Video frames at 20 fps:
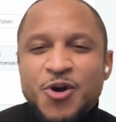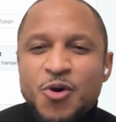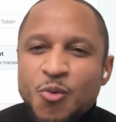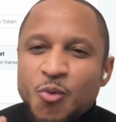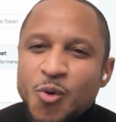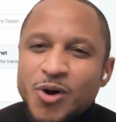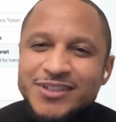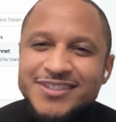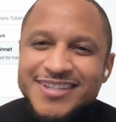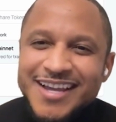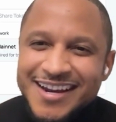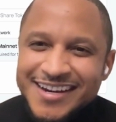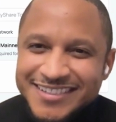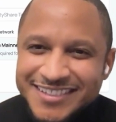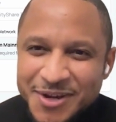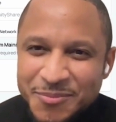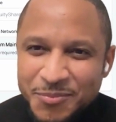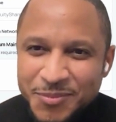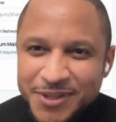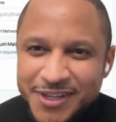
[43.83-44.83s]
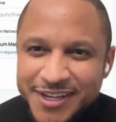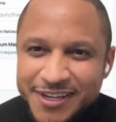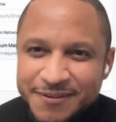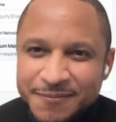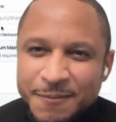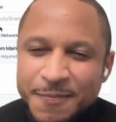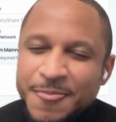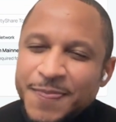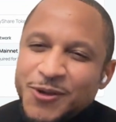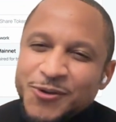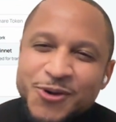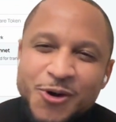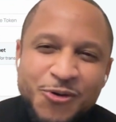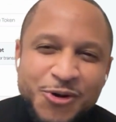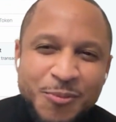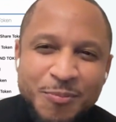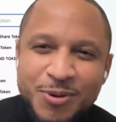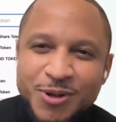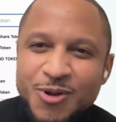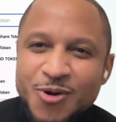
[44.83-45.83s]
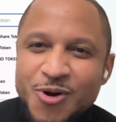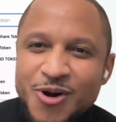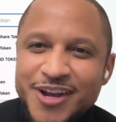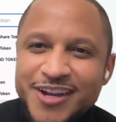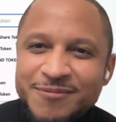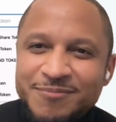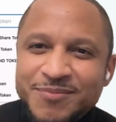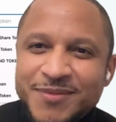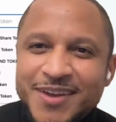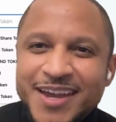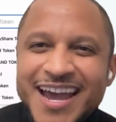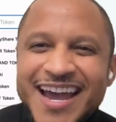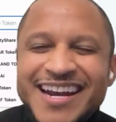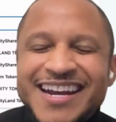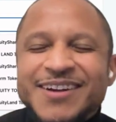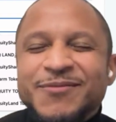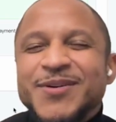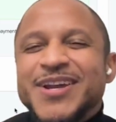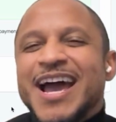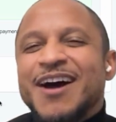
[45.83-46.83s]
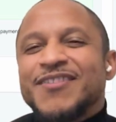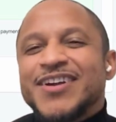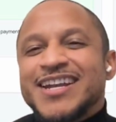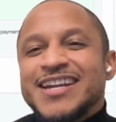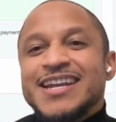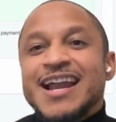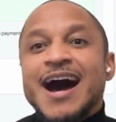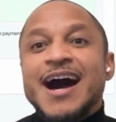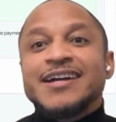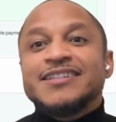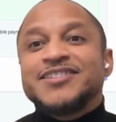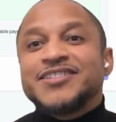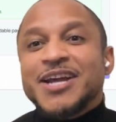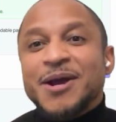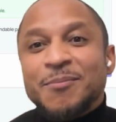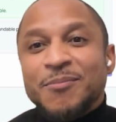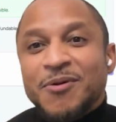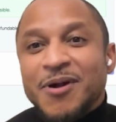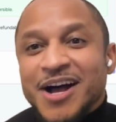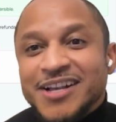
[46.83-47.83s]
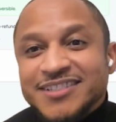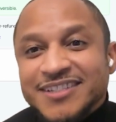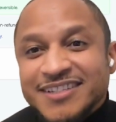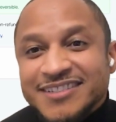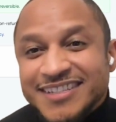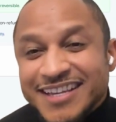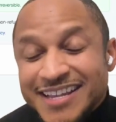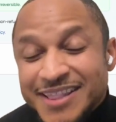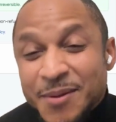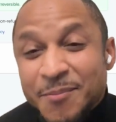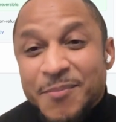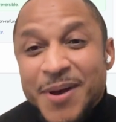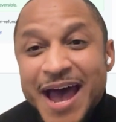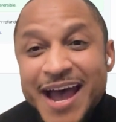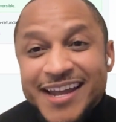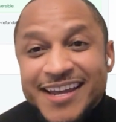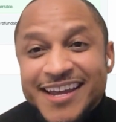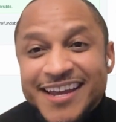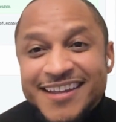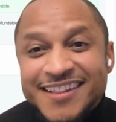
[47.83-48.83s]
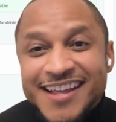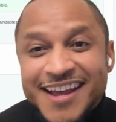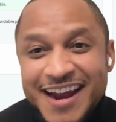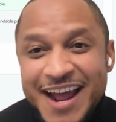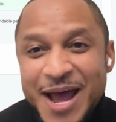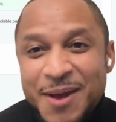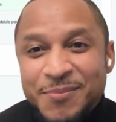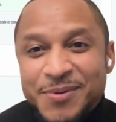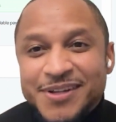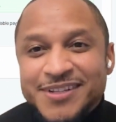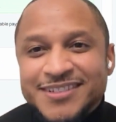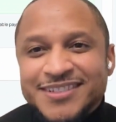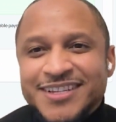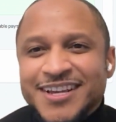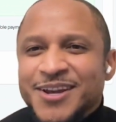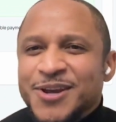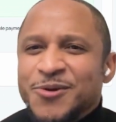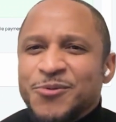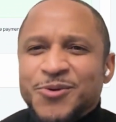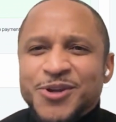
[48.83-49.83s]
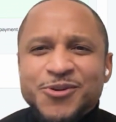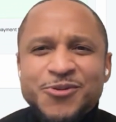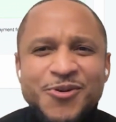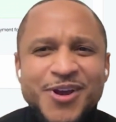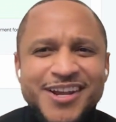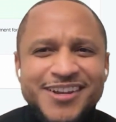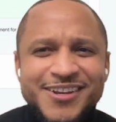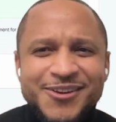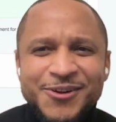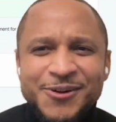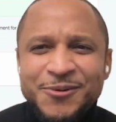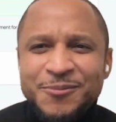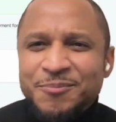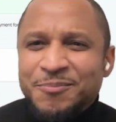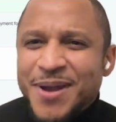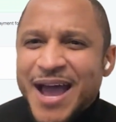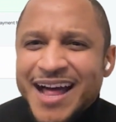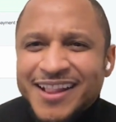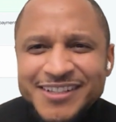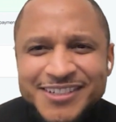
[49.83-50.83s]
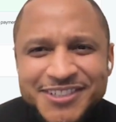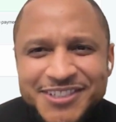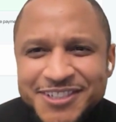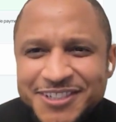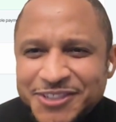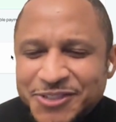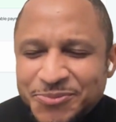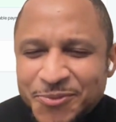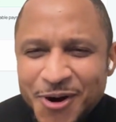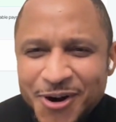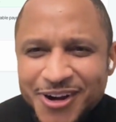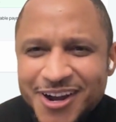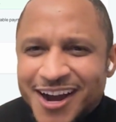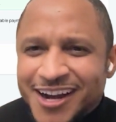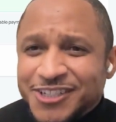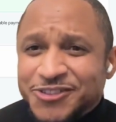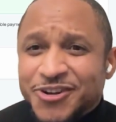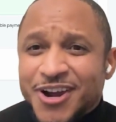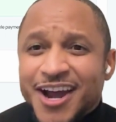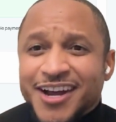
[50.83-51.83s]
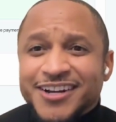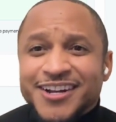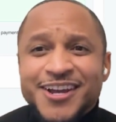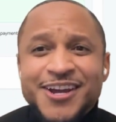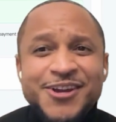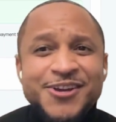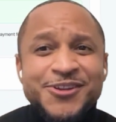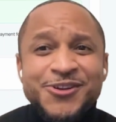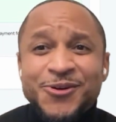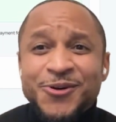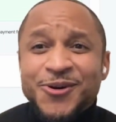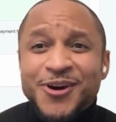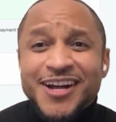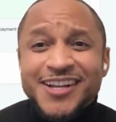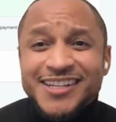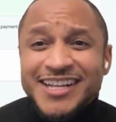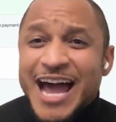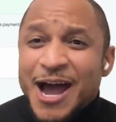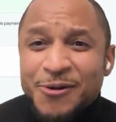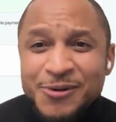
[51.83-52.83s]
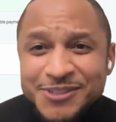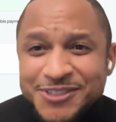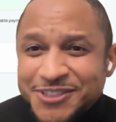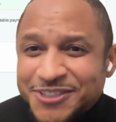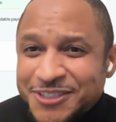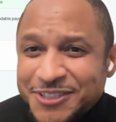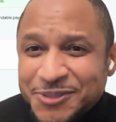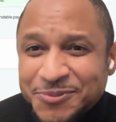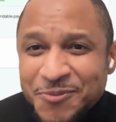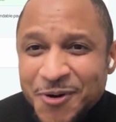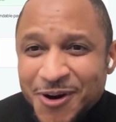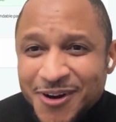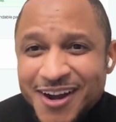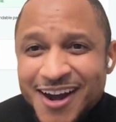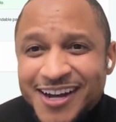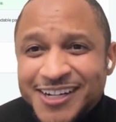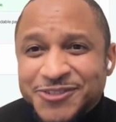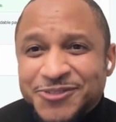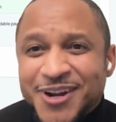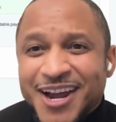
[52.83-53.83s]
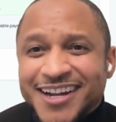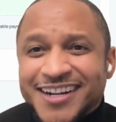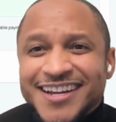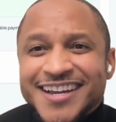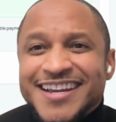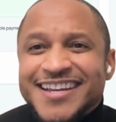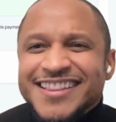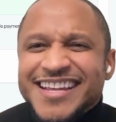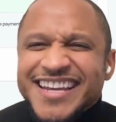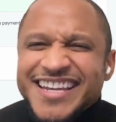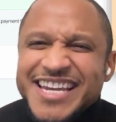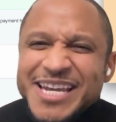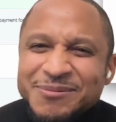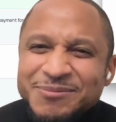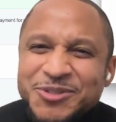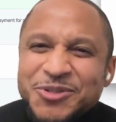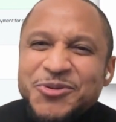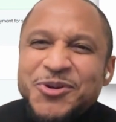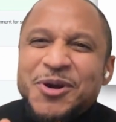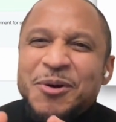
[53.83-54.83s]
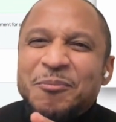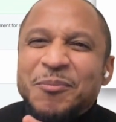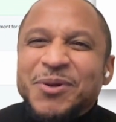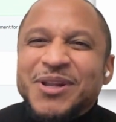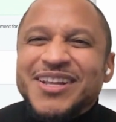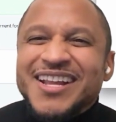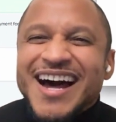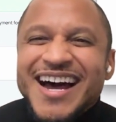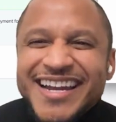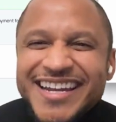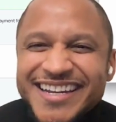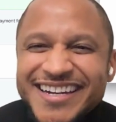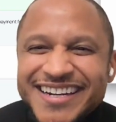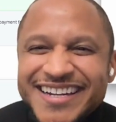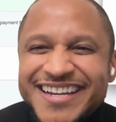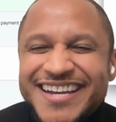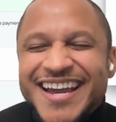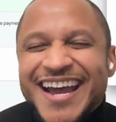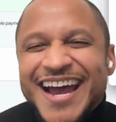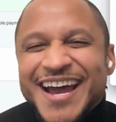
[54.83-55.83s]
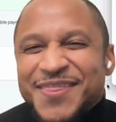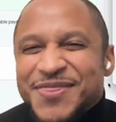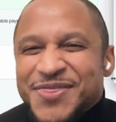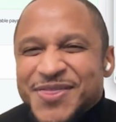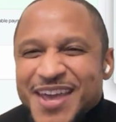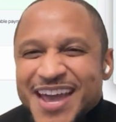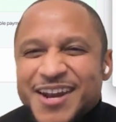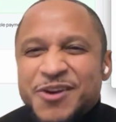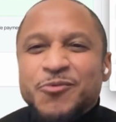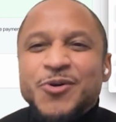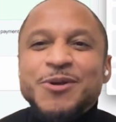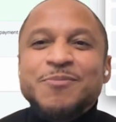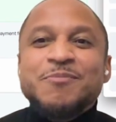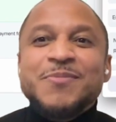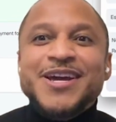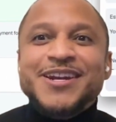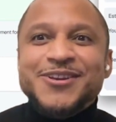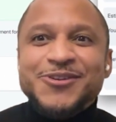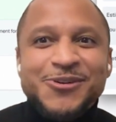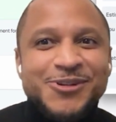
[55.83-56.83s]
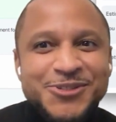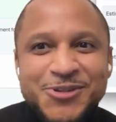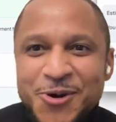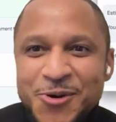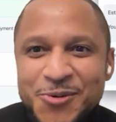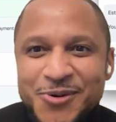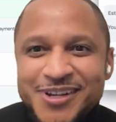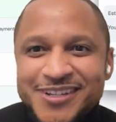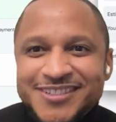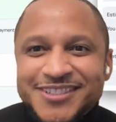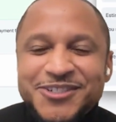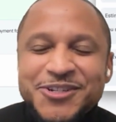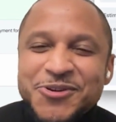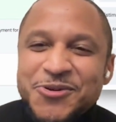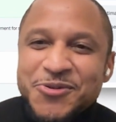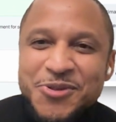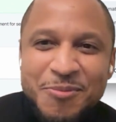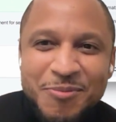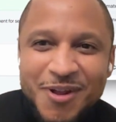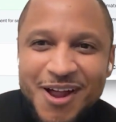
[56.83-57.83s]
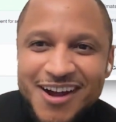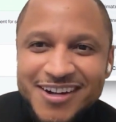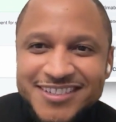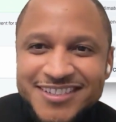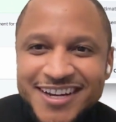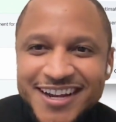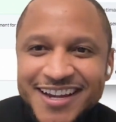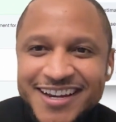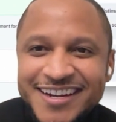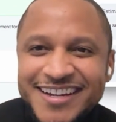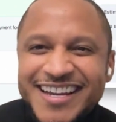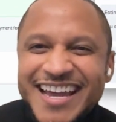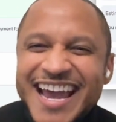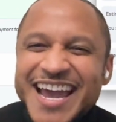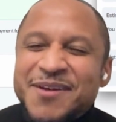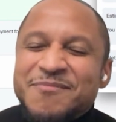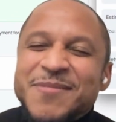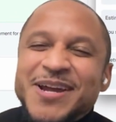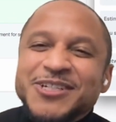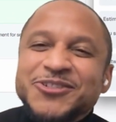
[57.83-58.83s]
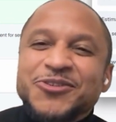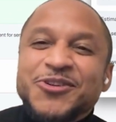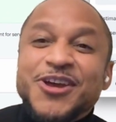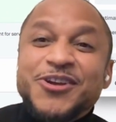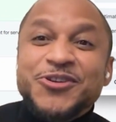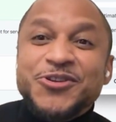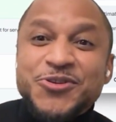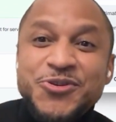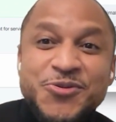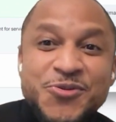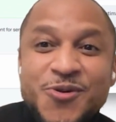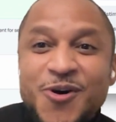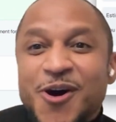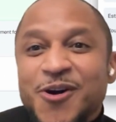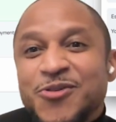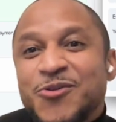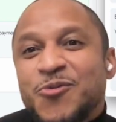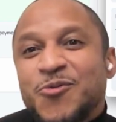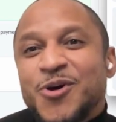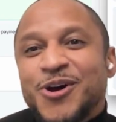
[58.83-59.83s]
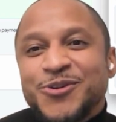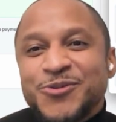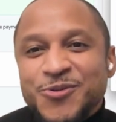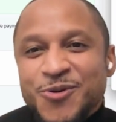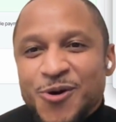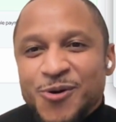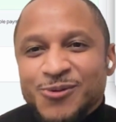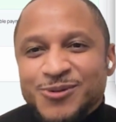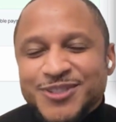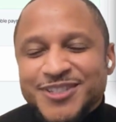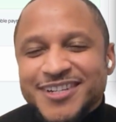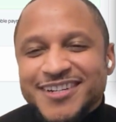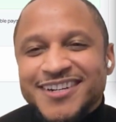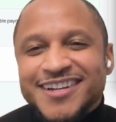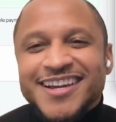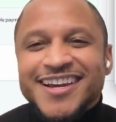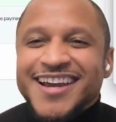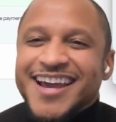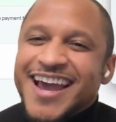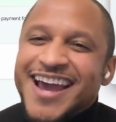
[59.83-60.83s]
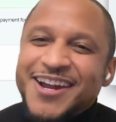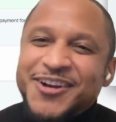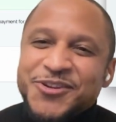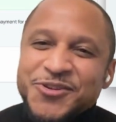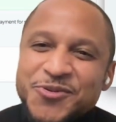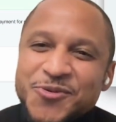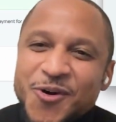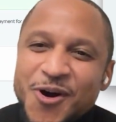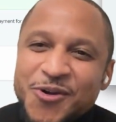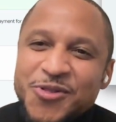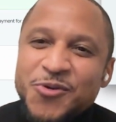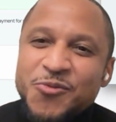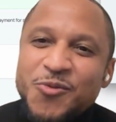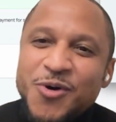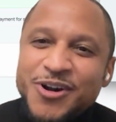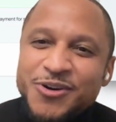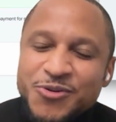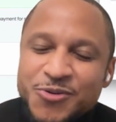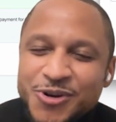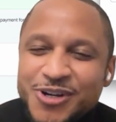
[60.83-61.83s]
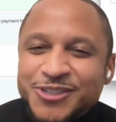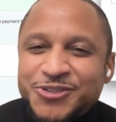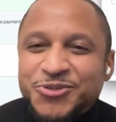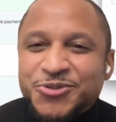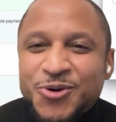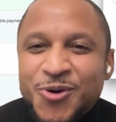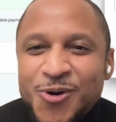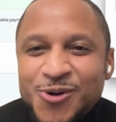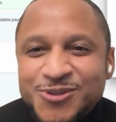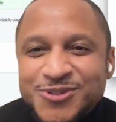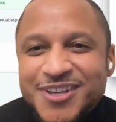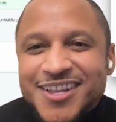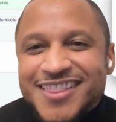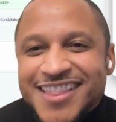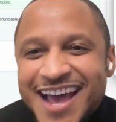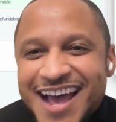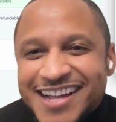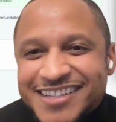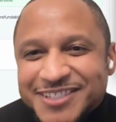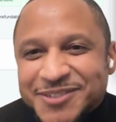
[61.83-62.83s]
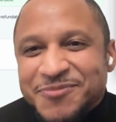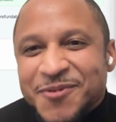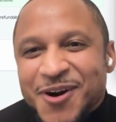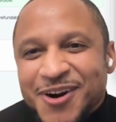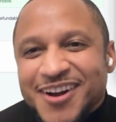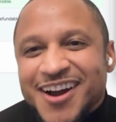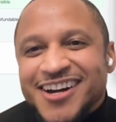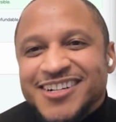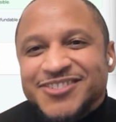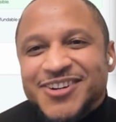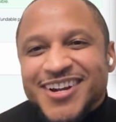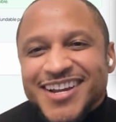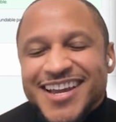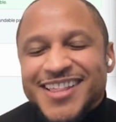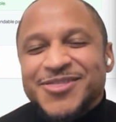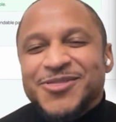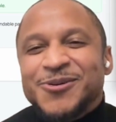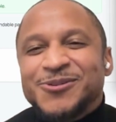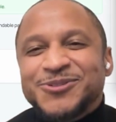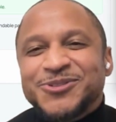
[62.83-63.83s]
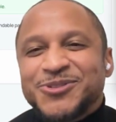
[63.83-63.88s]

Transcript: Once that is complete, you go deploy, and we have a 9-step process in the back end that happens. We create your balance sheet smart contract, your allowance sheet smart contract that keeps you compliant. And then we mint your tokens to the blockchain and make sure that you are the one who owns it and you are the one who controls that smart contract and those